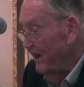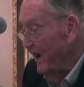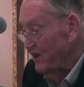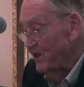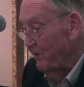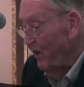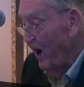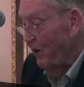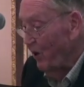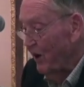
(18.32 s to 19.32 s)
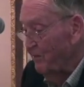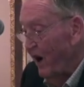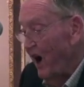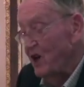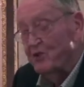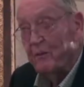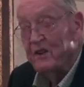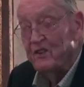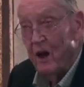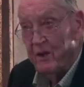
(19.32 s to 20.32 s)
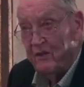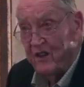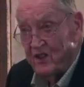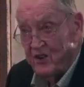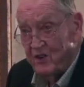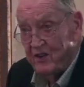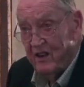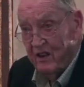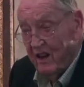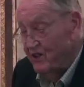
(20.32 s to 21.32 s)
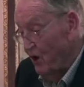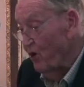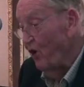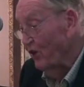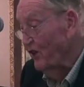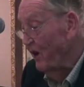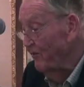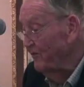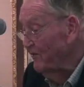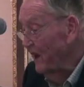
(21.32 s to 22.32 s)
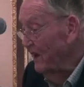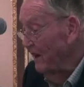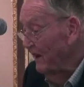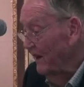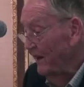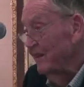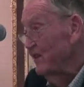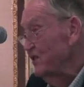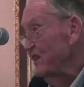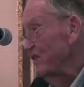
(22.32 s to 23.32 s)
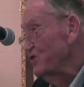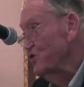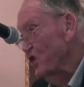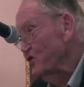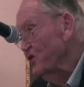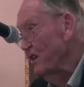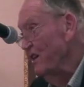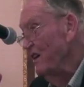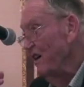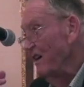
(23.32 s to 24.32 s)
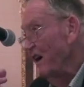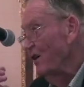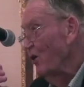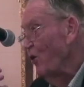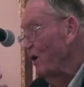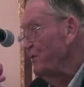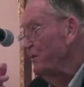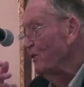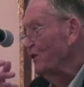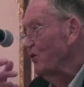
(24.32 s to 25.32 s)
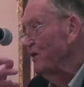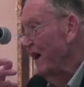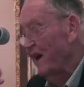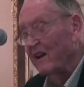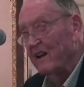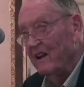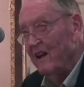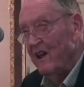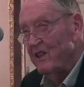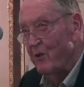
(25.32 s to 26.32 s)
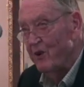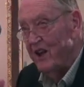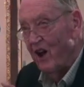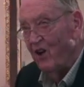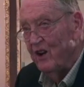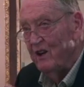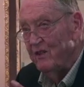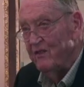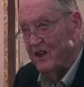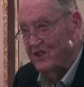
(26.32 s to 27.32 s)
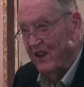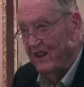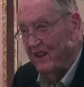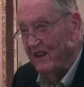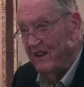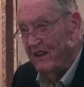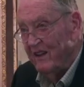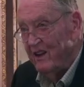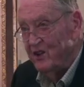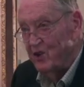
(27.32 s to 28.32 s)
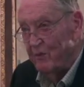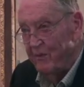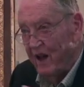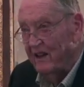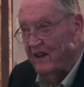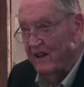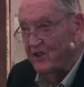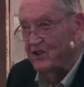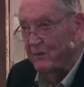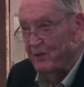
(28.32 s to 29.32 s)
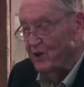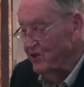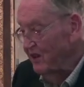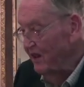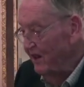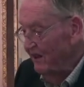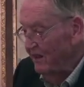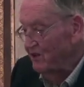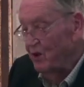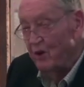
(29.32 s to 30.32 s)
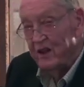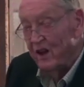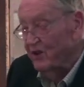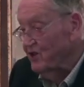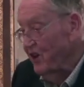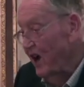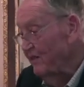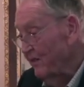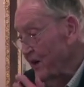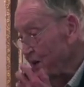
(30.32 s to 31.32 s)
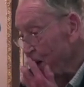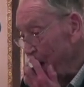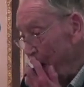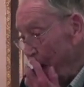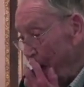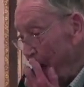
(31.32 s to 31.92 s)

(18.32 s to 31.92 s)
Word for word: has to buy what it buys from a dumb investor, so-called dumb. Uh, there's just, I don't know why people don't get it. The reality of investing is you're betting against the person that's doing the other side of every trade.